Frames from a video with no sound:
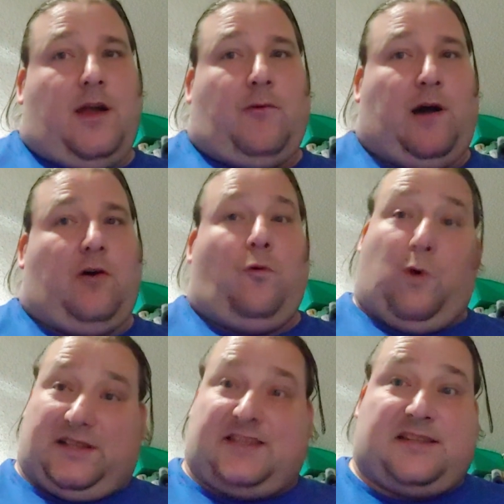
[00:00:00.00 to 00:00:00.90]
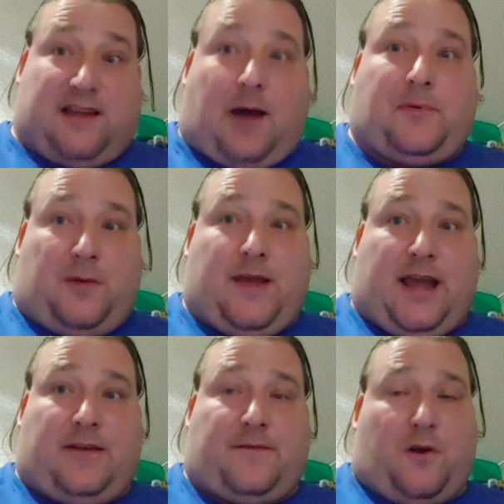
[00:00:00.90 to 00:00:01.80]
Well, what's the stop
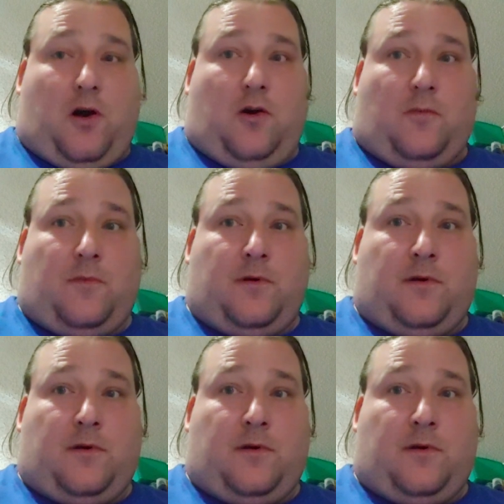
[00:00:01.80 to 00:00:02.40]
command for a home?